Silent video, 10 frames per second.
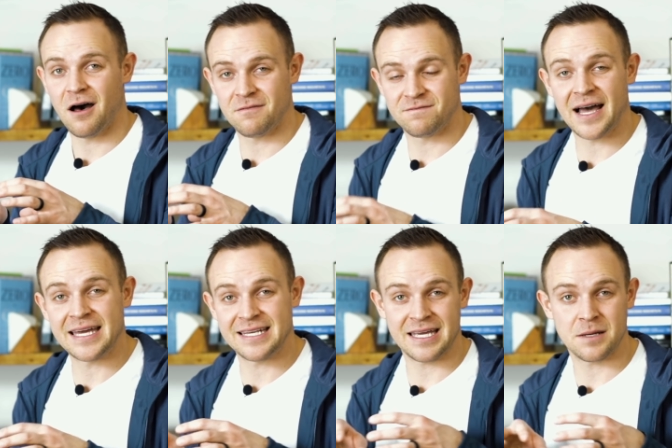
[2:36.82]
of
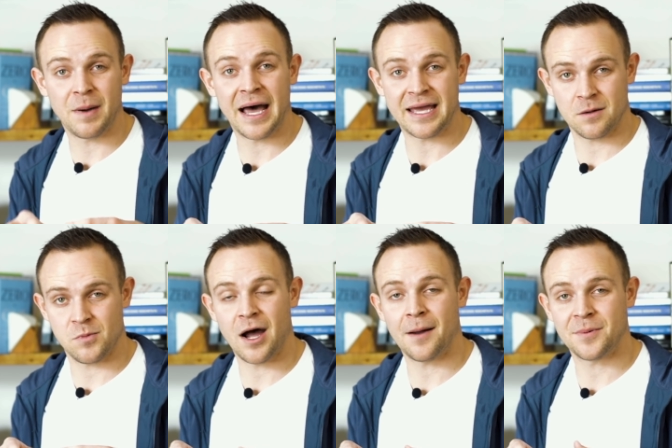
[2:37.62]
finding and buying a
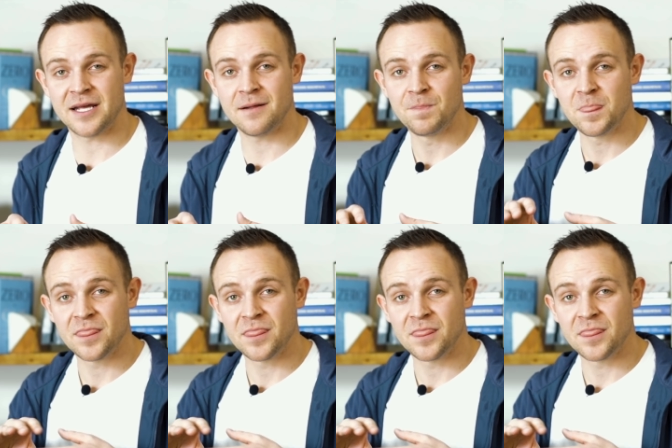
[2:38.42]
property.